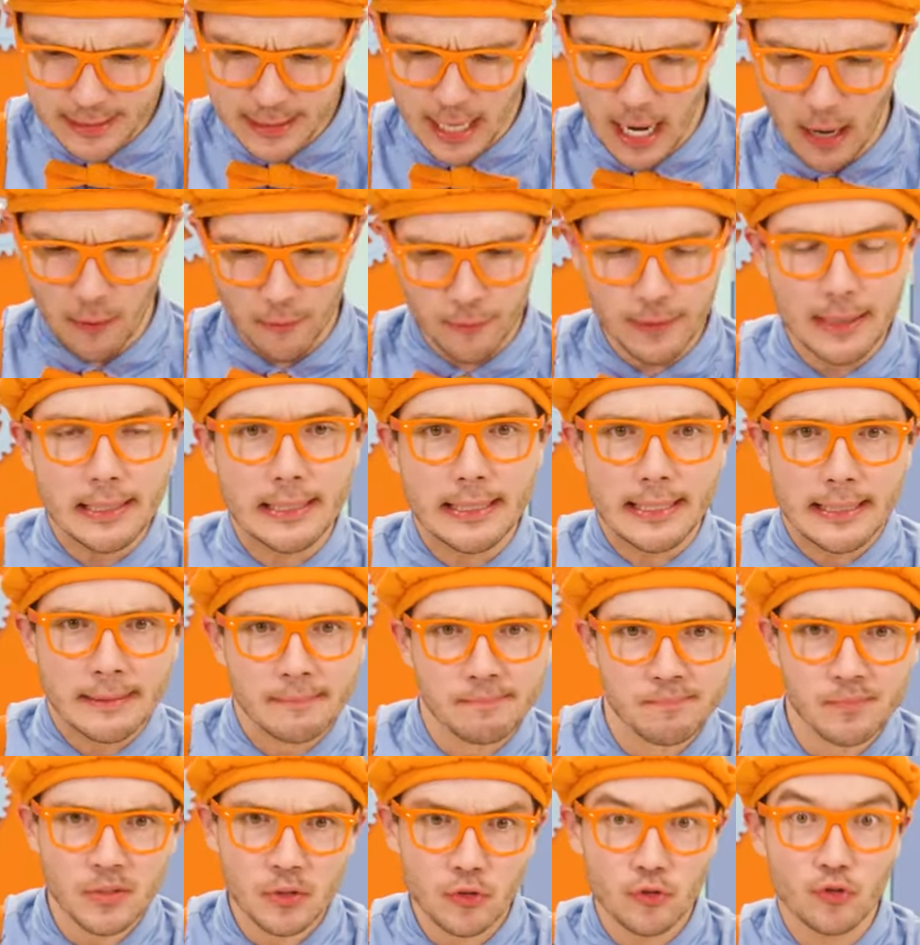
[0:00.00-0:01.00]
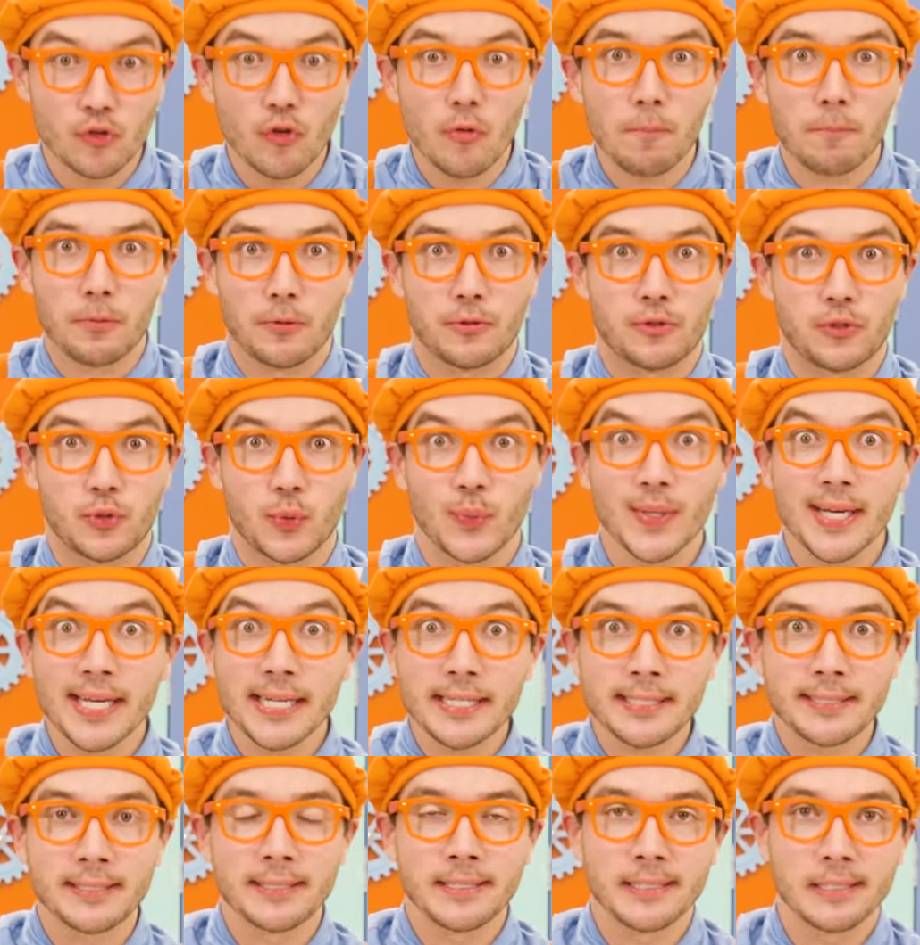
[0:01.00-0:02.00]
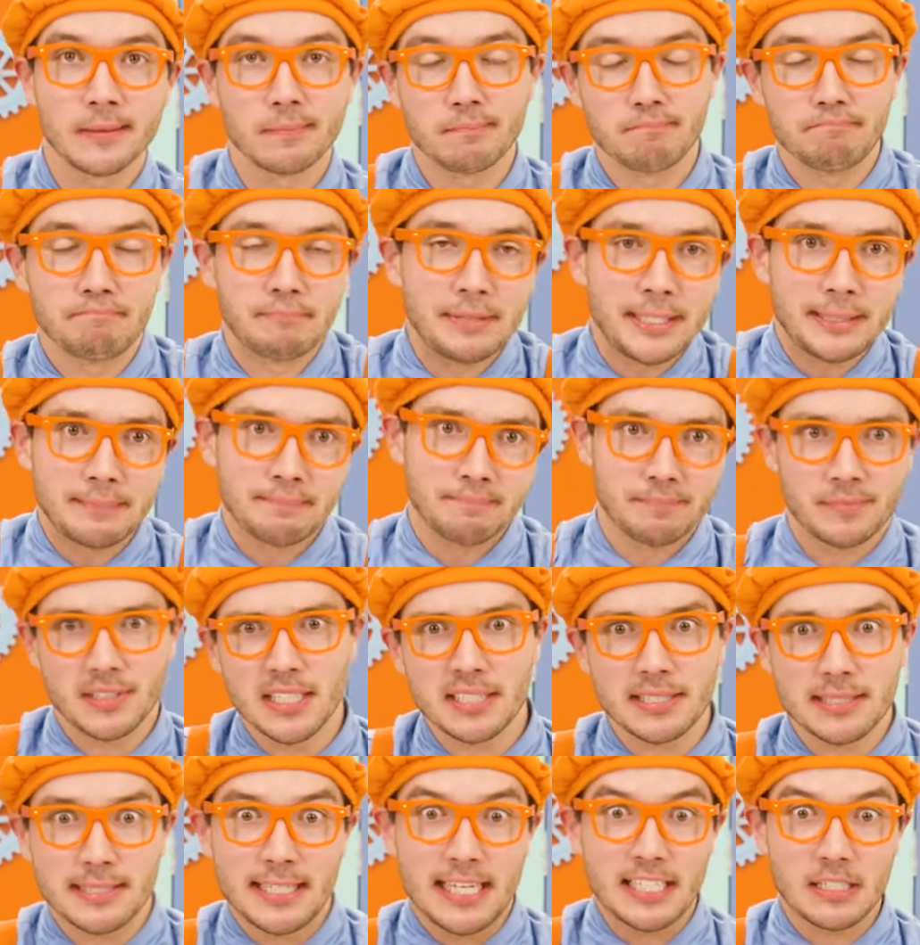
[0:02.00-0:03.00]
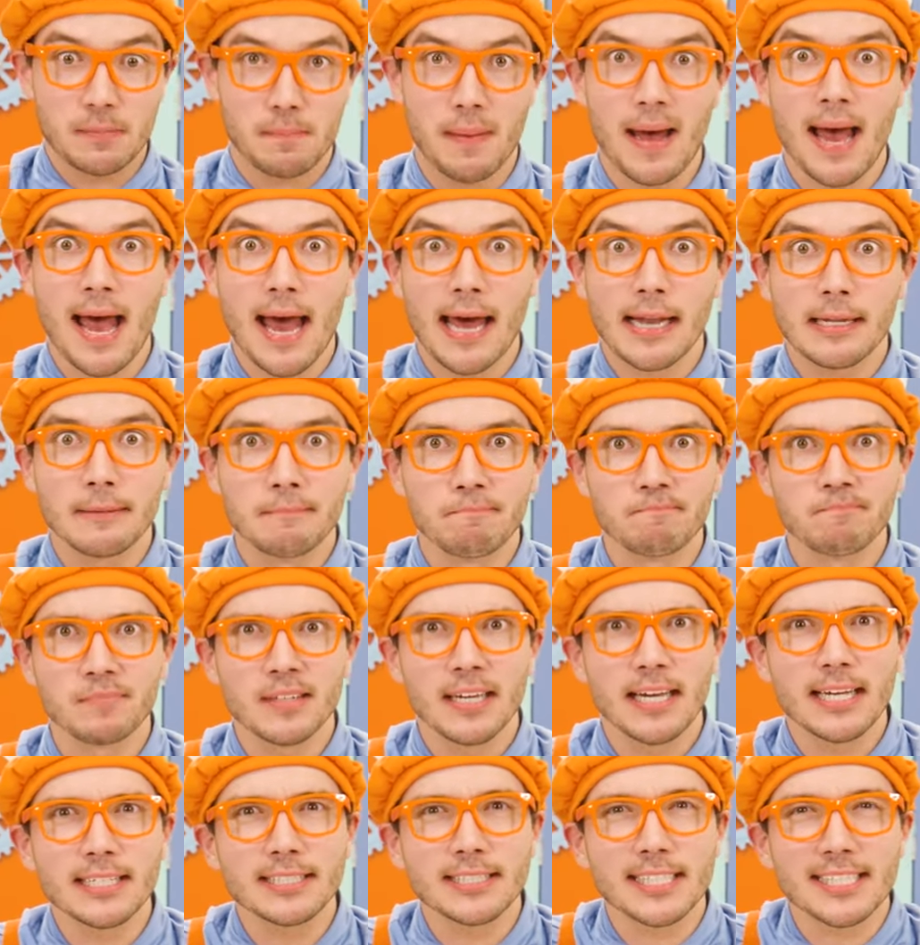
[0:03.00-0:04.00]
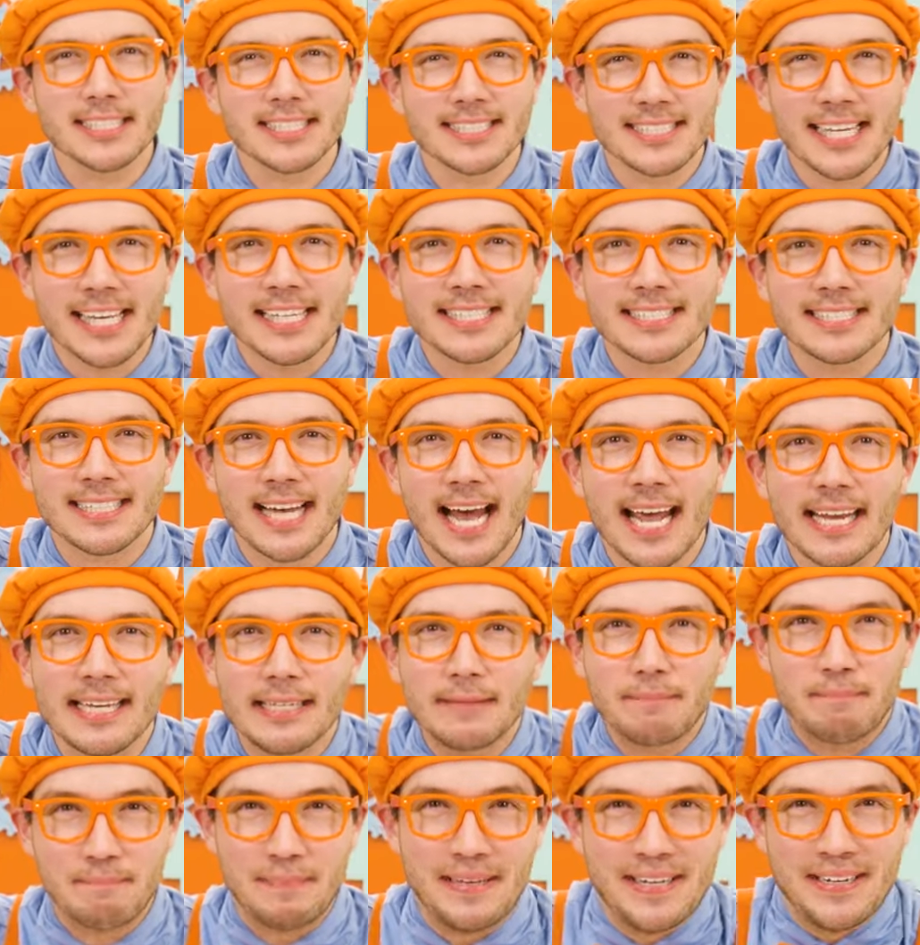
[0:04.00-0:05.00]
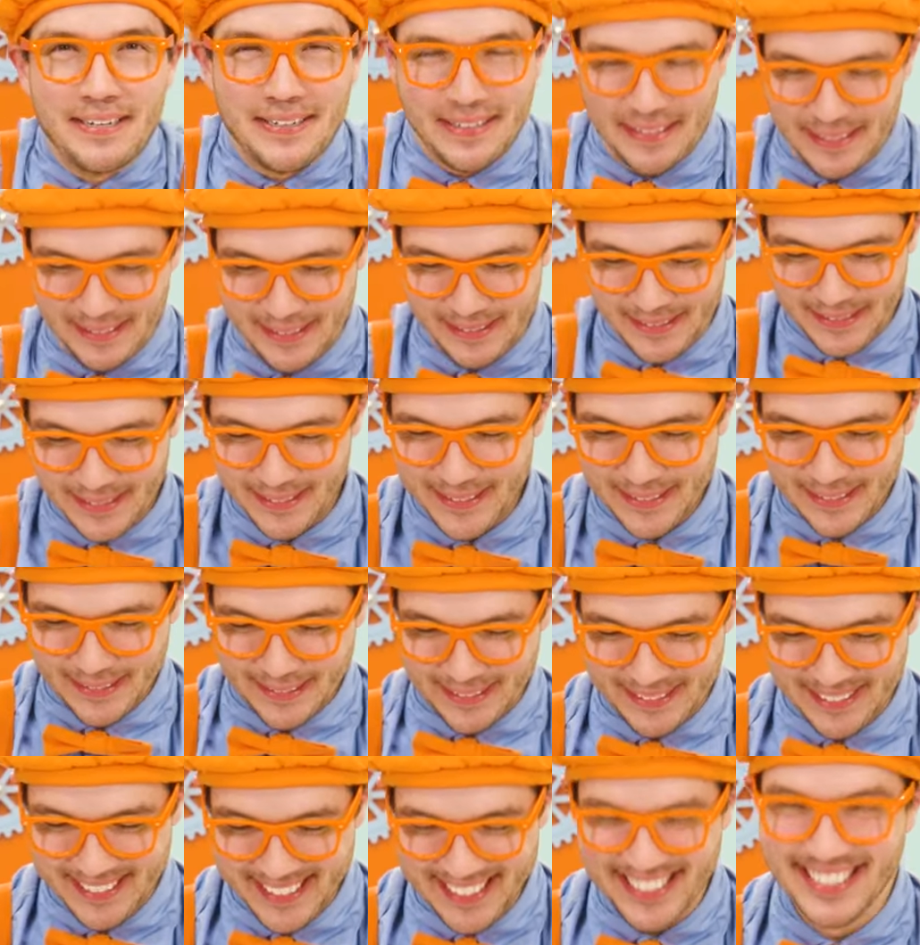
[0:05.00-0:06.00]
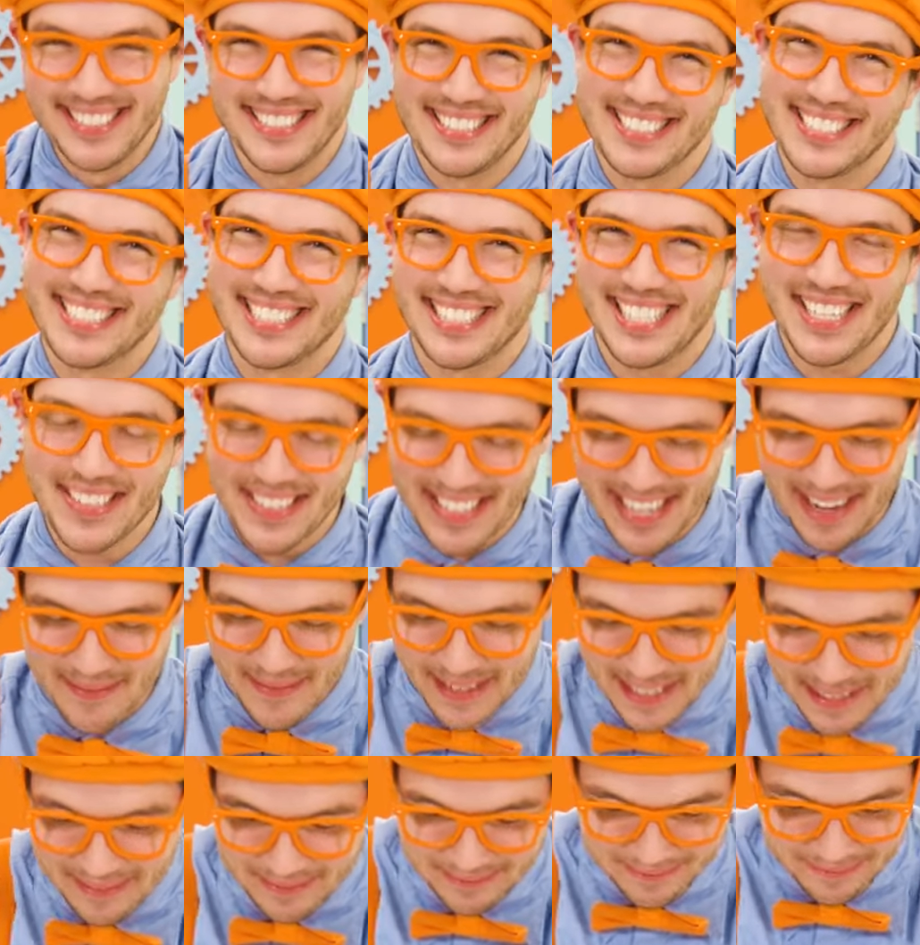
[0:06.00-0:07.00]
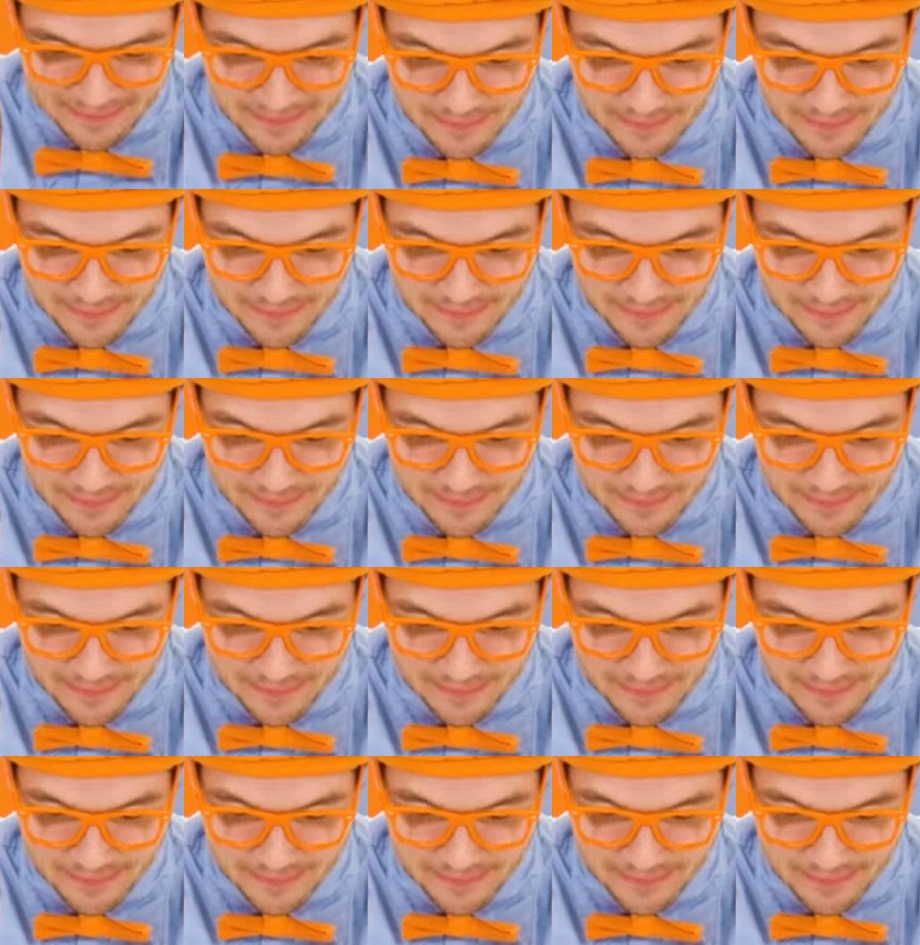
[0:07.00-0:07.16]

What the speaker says: not really super sweet, but doesn't taste bad. It just tastes kind of bitter. Ooh, so yummy.